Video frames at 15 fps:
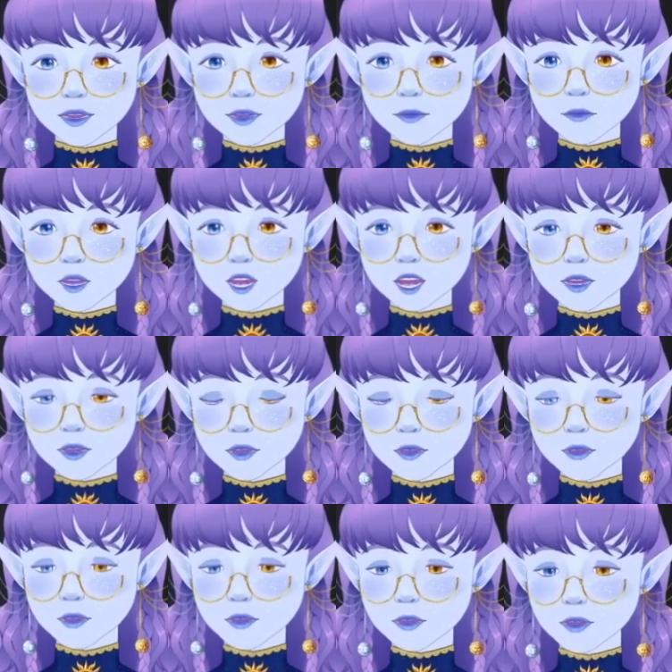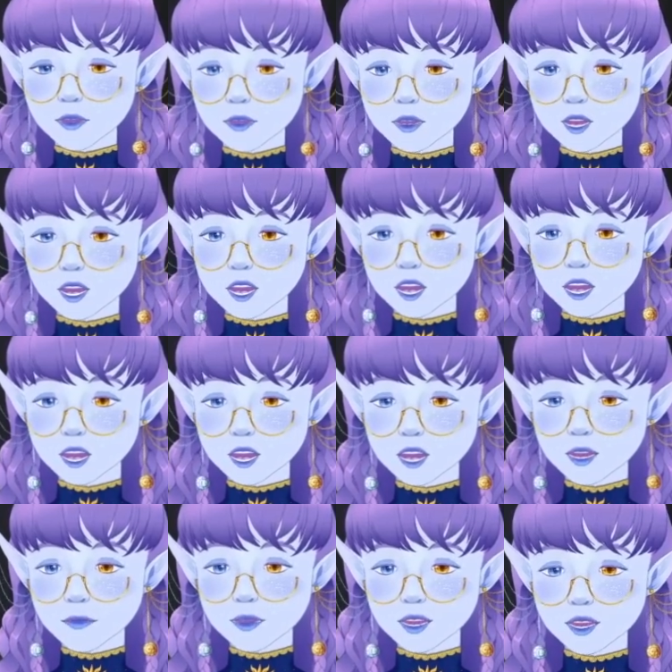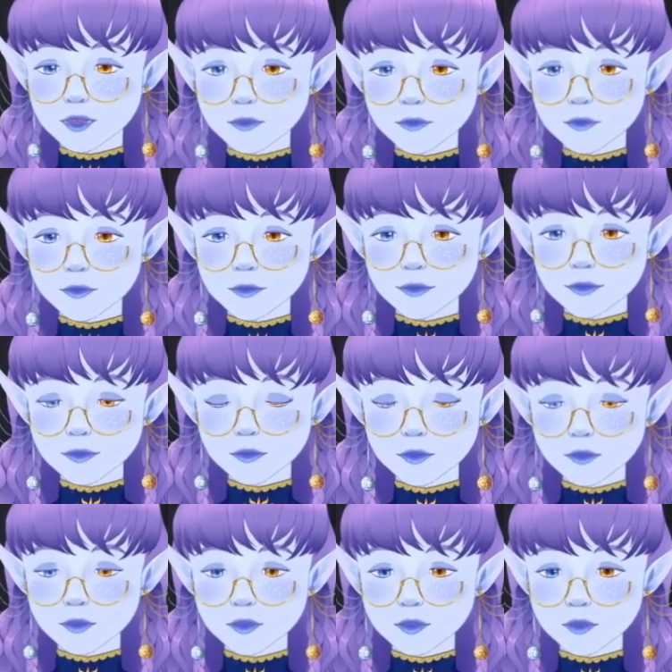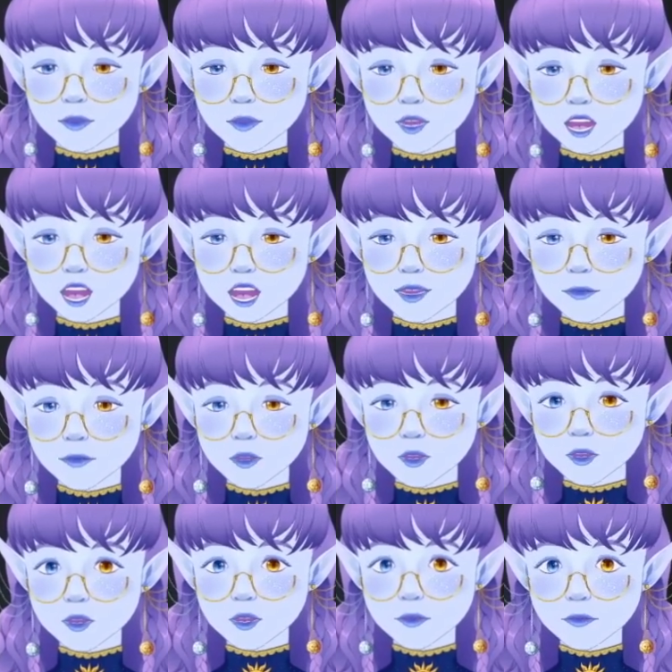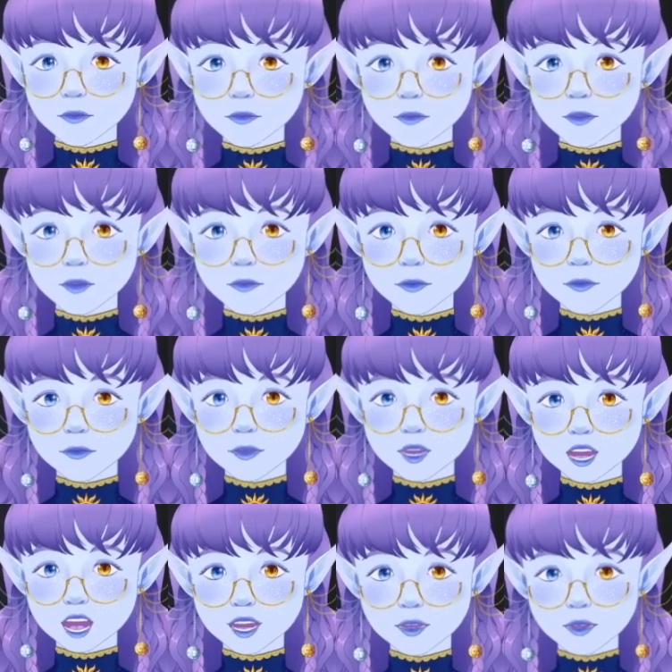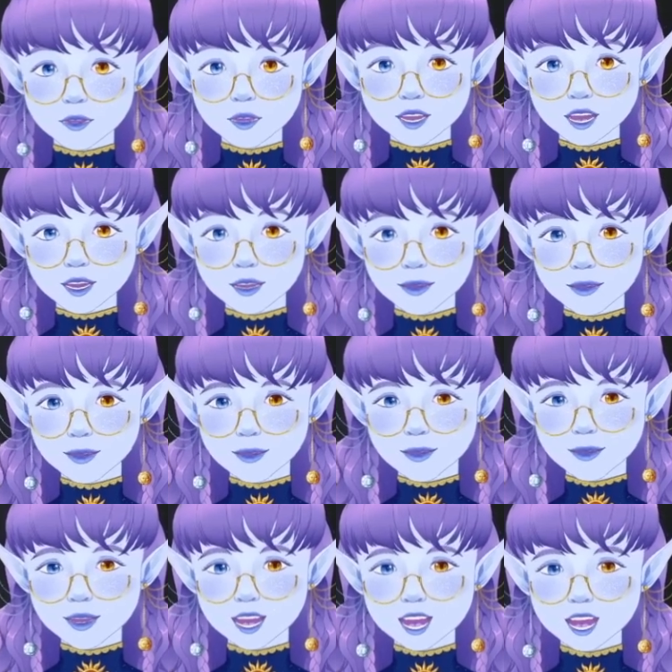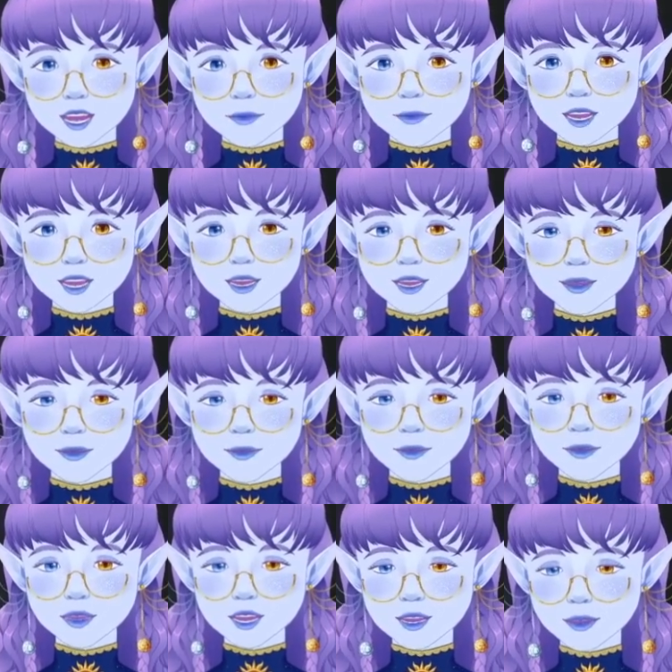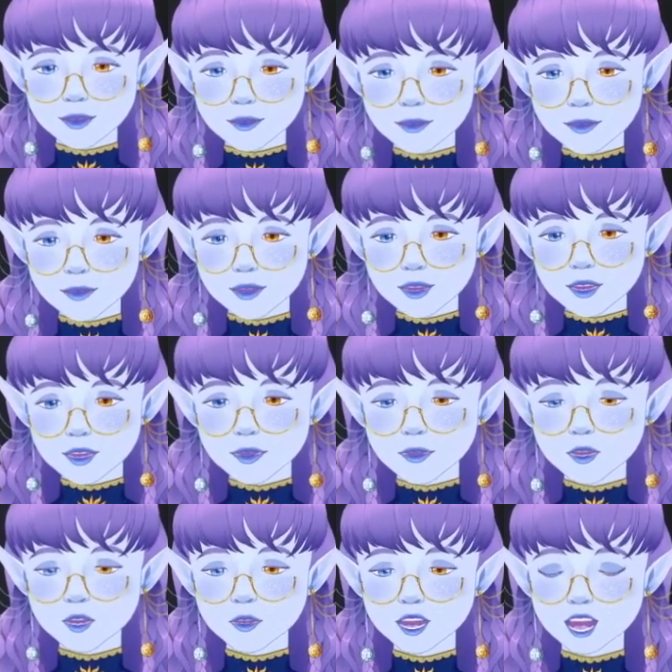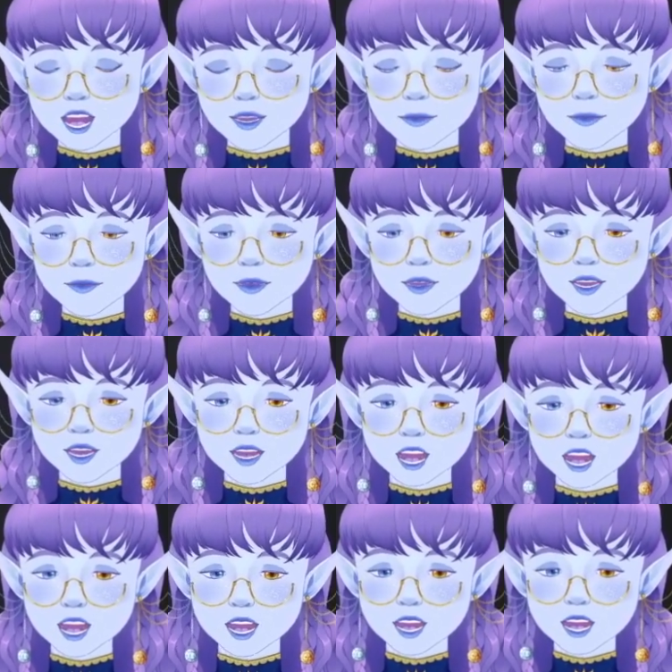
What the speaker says: but I mean, I'm not compassionate and I'm not just. So I feel like